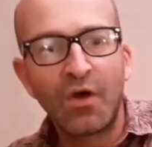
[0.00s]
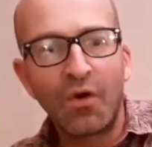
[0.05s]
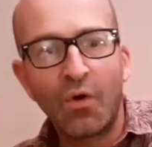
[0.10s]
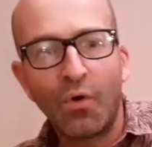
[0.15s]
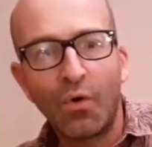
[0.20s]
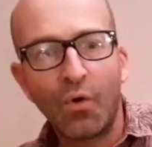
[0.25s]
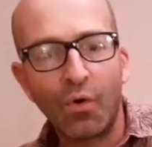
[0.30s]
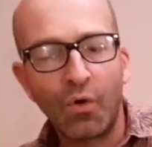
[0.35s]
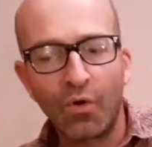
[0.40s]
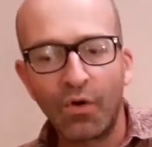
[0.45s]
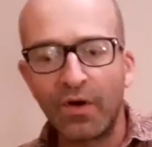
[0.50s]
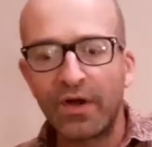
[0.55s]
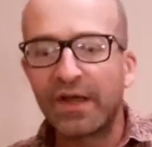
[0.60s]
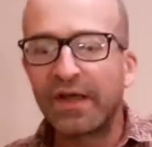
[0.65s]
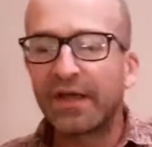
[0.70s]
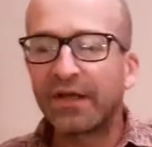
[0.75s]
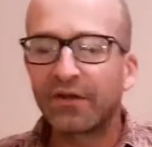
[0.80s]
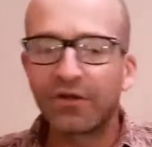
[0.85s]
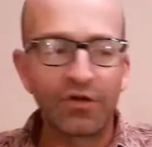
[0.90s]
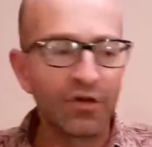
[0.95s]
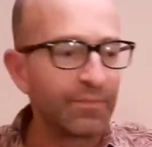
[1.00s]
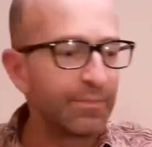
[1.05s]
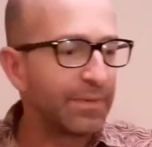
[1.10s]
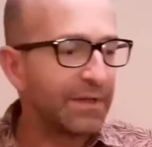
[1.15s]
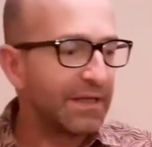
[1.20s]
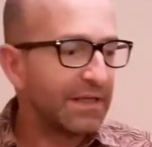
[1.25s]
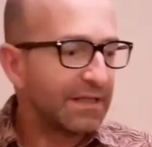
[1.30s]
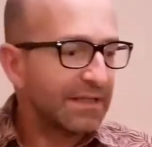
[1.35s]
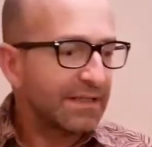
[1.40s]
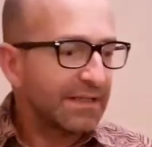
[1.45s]
Or it could
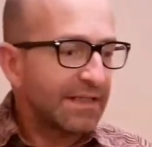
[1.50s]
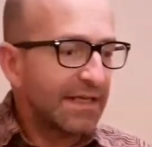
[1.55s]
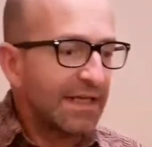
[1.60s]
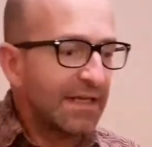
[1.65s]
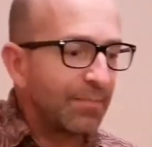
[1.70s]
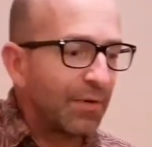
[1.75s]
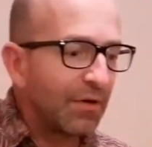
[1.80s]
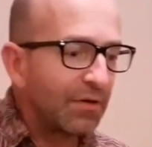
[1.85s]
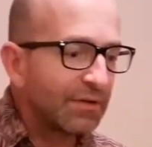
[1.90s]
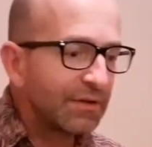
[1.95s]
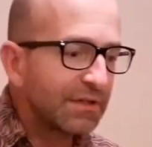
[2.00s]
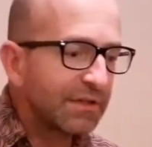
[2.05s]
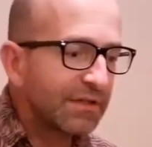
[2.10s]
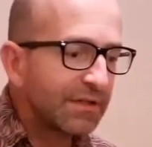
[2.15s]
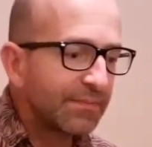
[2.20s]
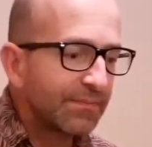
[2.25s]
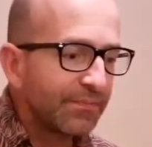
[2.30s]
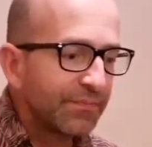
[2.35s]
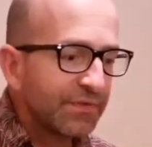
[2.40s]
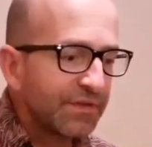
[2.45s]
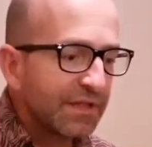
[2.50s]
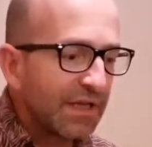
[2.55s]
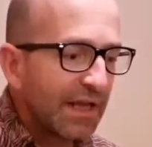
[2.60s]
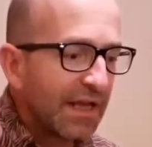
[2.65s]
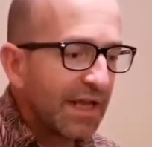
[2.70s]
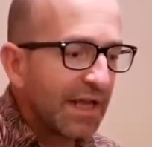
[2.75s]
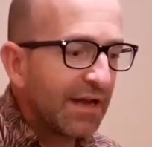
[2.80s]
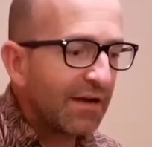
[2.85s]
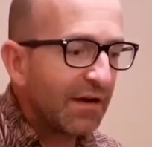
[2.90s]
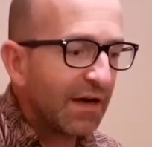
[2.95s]
be in seed pods. So
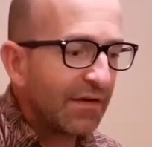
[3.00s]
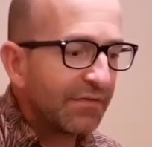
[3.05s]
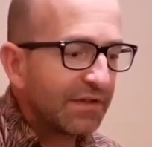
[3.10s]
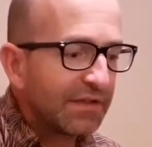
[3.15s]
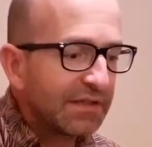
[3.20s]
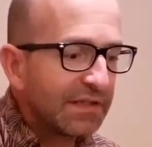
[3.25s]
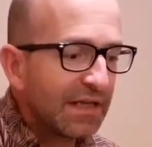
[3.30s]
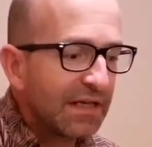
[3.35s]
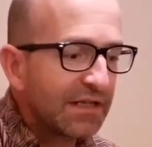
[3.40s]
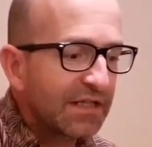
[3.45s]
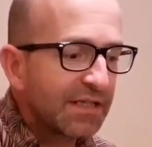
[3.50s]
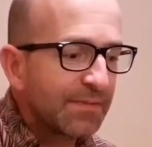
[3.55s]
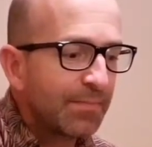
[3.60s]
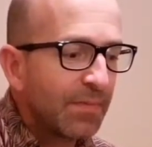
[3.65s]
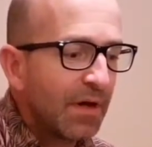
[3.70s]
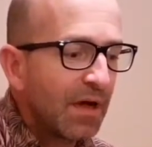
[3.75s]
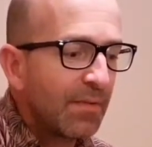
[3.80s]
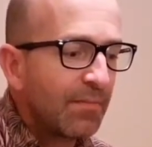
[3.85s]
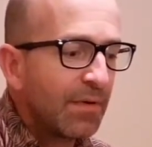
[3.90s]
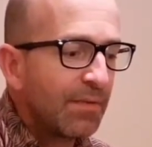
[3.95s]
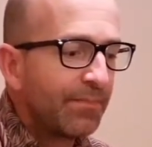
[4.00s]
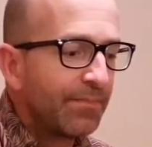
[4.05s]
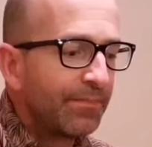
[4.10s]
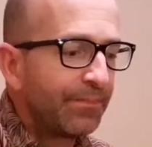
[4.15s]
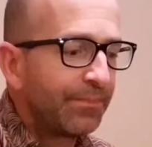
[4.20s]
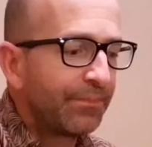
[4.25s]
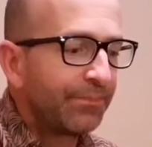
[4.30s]
here I have a delospermum